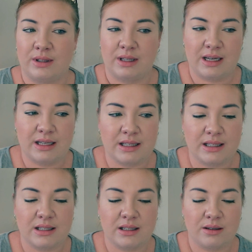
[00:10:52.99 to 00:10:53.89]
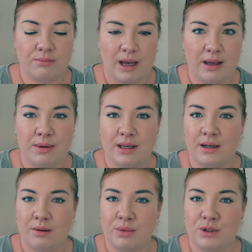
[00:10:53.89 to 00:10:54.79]
this baby
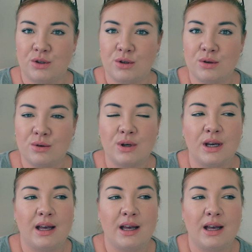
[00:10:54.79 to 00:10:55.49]
number 2